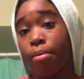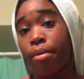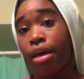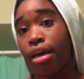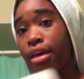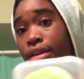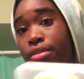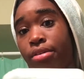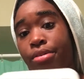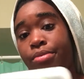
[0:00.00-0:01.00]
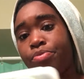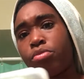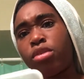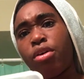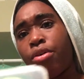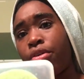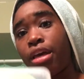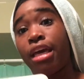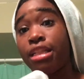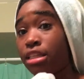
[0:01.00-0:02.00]
And
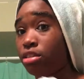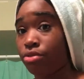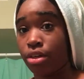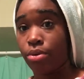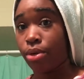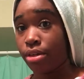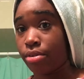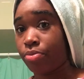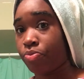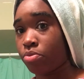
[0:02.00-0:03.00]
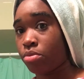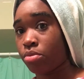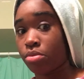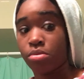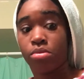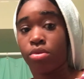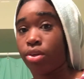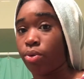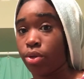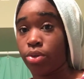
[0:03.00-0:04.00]
it cleans very well
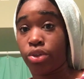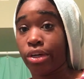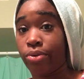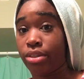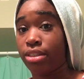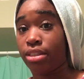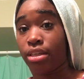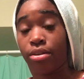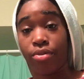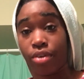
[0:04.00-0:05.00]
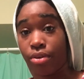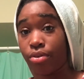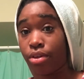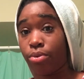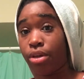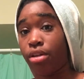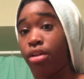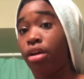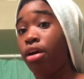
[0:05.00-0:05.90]
when you're trying to rinse it very, very well.